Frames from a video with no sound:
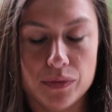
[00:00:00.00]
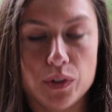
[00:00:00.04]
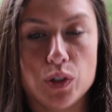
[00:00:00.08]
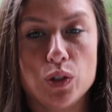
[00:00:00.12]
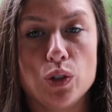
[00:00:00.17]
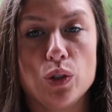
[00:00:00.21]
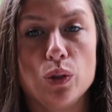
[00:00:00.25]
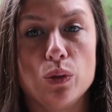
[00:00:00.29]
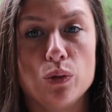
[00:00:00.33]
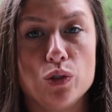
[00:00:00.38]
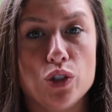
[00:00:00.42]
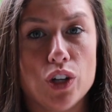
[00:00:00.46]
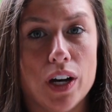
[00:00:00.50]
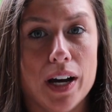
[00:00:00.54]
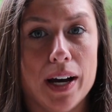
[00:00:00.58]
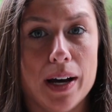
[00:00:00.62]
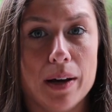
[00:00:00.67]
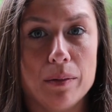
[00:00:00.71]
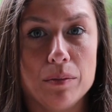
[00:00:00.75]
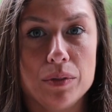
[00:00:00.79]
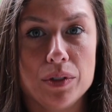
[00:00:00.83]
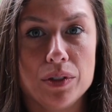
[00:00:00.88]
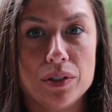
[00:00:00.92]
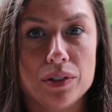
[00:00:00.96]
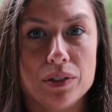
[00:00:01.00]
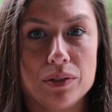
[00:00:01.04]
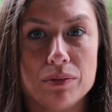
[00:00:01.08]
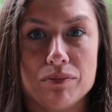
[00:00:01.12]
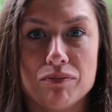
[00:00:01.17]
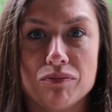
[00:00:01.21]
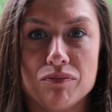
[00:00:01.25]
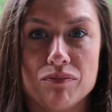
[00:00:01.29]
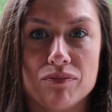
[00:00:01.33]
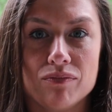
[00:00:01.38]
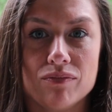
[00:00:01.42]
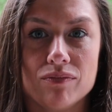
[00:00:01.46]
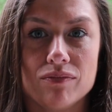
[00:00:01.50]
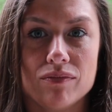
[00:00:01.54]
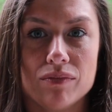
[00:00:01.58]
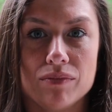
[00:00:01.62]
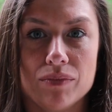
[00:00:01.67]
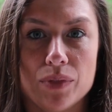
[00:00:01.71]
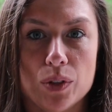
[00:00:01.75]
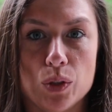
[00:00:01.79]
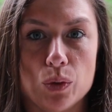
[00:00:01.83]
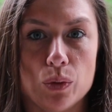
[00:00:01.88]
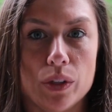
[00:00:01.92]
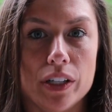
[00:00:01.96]
2 jobs,
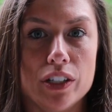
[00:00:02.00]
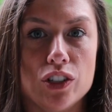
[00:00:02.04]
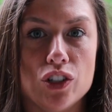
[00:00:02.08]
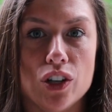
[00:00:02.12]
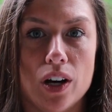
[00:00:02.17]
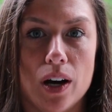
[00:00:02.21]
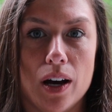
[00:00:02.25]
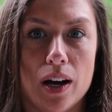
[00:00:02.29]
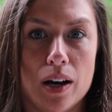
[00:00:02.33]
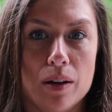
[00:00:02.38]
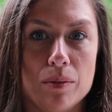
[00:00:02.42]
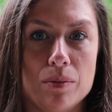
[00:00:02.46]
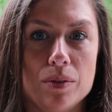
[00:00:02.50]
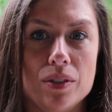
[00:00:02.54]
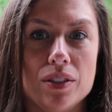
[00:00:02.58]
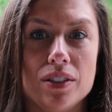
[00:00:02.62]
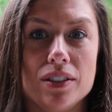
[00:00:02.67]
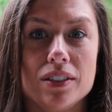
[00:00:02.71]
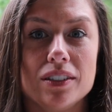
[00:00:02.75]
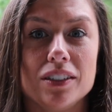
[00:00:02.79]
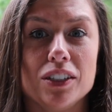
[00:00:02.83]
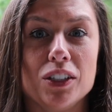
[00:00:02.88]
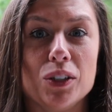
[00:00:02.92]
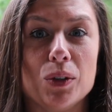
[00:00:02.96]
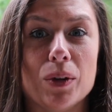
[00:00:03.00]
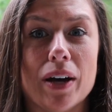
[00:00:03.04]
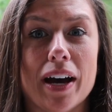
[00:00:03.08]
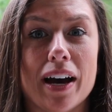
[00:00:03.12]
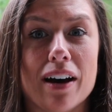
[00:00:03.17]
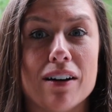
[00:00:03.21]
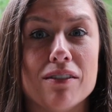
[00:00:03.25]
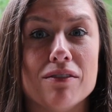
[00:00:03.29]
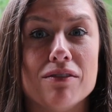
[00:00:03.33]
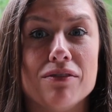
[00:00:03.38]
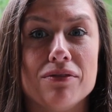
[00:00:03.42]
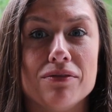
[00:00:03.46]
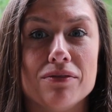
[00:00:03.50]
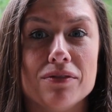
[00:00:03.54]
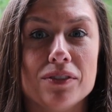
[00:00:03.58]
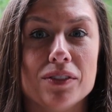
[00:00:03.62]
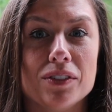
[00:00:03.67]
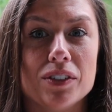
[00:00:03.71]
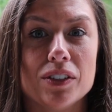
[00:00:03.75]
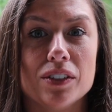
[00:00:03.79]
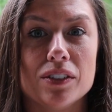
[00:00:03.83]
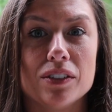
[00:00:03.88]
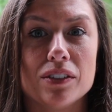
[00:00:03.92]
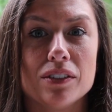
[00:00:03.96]
3 jobs, you have
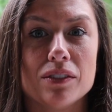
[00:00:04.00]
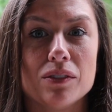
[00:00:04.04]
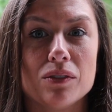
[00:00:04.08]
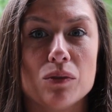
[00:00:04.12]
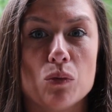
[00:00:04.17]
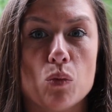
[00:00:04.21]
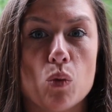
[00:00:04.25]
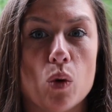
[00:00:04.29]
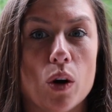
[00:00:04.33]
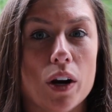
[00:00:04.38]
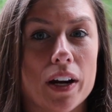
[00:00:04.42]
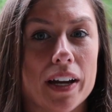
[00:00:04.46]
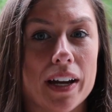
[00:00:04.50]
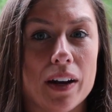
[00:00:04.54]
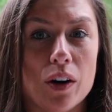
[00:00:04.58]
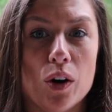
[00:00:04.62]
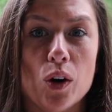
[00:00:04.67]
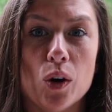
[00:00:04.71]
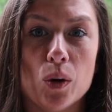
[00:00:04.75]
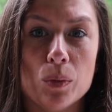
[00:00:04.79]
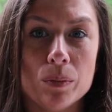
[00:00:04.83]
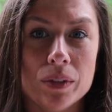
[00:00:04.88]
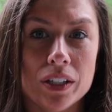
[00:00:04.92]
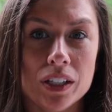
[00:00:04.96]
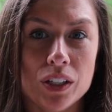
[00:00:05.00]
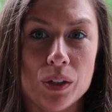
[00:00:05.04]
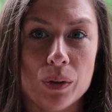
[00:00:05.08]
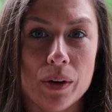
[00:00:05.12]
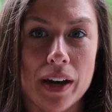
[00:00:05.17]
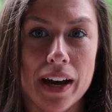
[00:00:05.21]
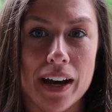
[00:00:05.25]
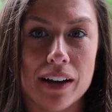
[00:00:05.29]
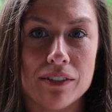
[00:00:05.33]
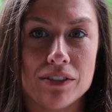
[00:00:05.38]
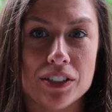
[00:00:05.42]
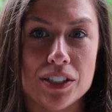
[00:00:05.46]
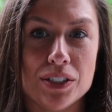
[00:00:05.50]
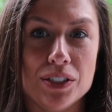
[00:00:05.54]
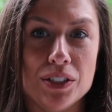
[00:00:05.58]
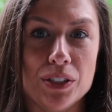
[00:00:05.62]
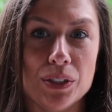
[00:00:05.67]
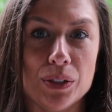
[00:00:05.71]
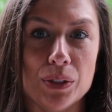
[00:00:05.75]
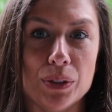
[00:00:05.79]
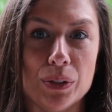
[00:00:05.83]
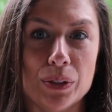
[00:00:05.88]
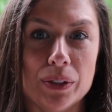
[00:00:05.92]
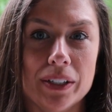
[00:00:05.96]
work at home that you have to
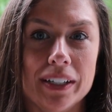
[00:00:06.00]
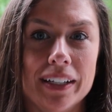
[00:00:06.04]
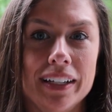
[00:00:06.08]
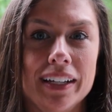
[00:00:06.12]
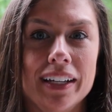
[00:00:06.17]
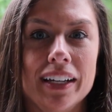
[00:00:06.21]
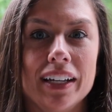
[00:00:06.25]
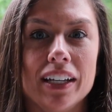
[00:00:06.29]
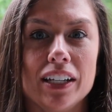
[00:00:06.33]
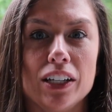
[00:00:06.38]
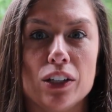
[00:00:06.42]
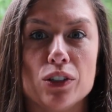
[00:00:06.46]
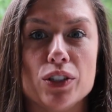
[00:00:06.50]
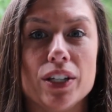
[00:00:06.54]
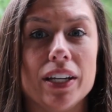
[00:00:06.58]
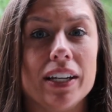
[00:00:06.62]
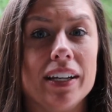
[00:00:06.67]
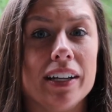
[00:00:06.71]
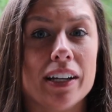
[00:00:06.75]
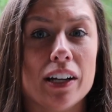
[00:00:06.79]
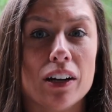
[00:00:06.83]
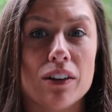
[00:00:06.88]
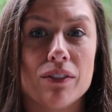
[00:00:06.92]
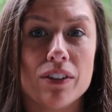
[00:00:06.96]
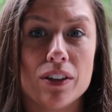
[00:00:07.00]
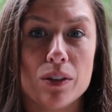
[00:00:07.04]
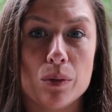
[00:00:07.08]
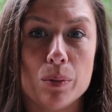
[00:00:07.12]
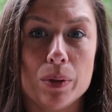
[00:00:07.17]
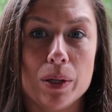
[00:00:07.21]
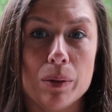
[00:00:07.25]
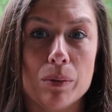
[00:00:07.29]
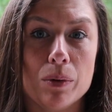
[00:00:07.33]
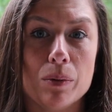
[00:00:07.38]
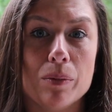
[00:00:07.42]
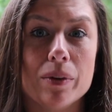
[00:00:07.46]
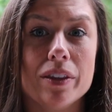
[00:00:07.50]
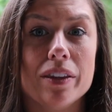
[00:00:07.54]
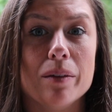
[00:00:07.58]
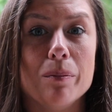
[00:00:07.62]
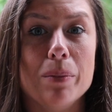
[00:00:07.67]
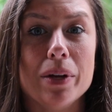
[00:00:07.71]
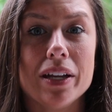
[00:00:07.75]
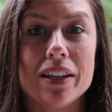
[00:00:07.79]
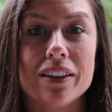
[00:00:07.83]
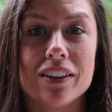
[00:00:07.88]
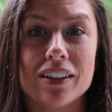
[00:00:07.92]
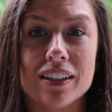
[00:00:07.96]
do, you're taking care of other people. But the
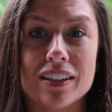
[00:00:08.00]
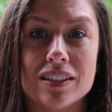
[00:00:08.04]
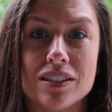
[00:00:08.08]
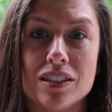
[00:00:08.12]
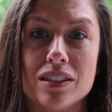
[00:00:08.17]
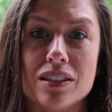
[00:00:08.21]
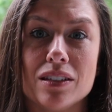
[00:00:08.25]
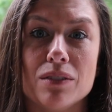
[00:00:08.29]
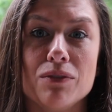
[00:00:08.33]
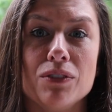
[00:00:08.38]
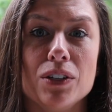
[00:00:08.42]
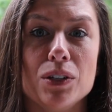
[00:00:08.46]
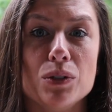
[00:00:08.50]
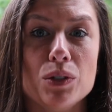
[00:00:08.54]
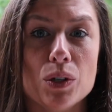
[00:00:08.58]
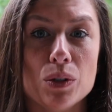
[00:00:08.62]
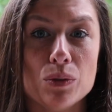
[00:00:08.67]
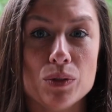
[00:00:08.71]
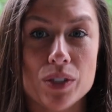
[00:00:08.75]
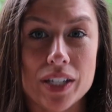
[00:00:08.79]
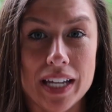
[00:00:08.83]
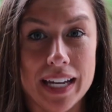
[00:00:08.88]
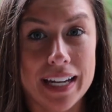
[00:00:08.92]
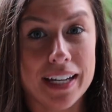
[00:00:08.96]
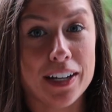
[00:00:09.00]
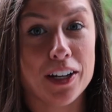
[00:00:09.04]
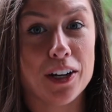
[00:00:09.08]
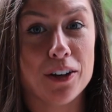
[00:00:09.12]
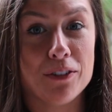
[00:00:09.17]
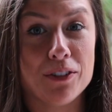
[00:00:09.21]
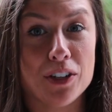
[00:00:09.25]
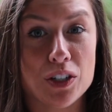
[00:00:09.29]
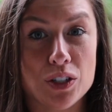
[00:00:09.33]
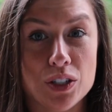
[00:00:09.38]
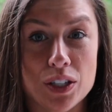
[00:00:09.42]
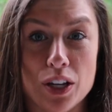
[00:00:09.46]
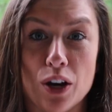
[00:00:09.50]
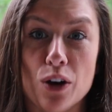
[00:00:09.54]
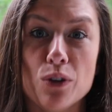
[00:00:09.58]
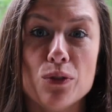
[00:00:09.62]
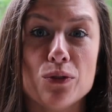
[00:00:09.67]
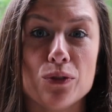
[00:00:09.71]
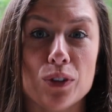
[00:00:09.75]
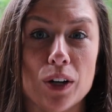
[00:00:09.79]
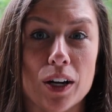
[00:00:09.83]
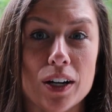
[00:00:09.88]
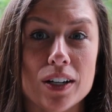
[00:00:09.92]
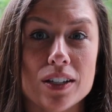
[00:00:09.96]
big thing is if you don't take care of yourself
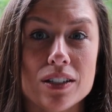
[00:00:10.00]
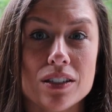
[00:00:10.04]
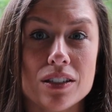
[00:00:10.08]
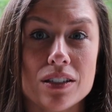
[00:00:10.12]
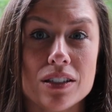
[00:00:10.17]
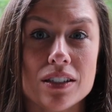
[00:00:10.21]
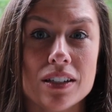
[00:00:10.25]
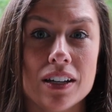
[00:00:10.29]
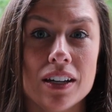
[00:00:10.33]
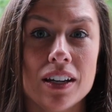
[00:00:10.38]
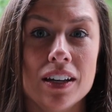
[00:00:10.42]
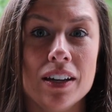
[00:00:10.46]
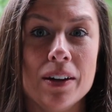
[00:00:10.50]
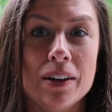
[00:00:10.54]
first,